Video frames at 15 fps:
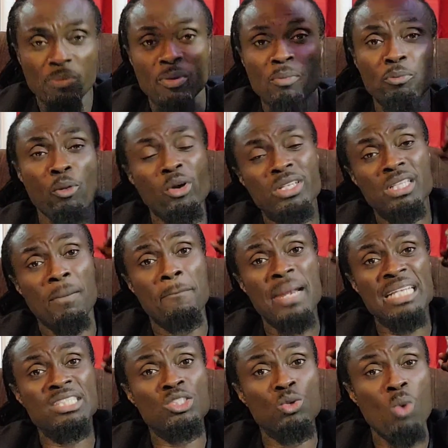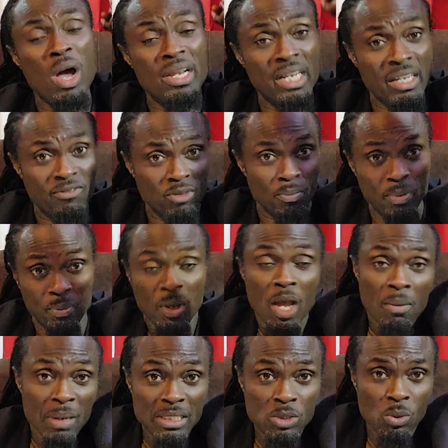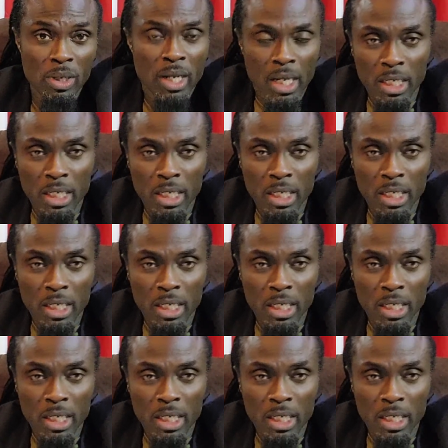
the spirit that bless the water and keep the people, bless the water.